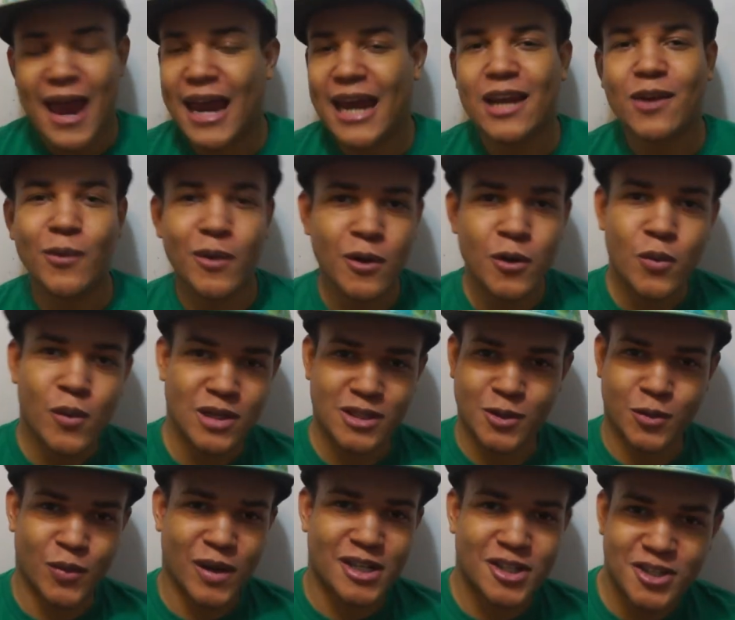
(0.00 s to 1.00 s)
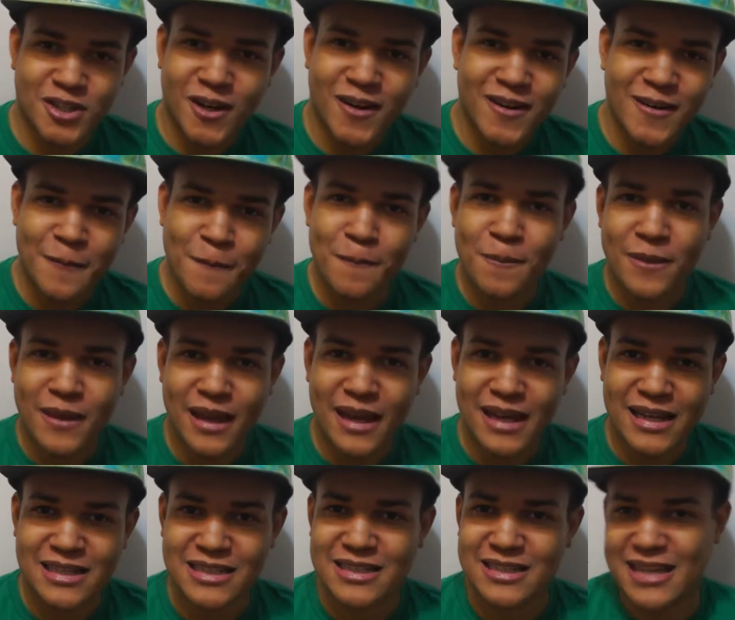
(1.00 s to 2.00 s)
anyone who wears a red shirt
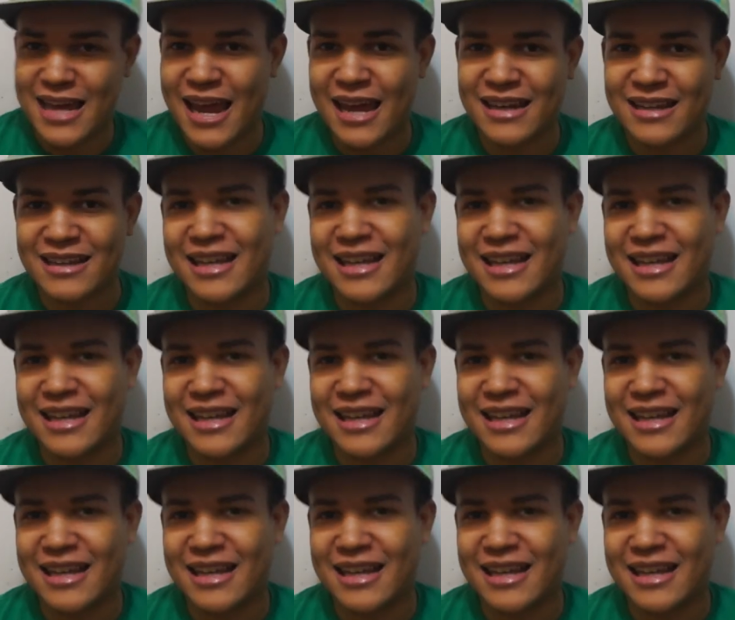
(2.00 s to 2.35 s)
is dead.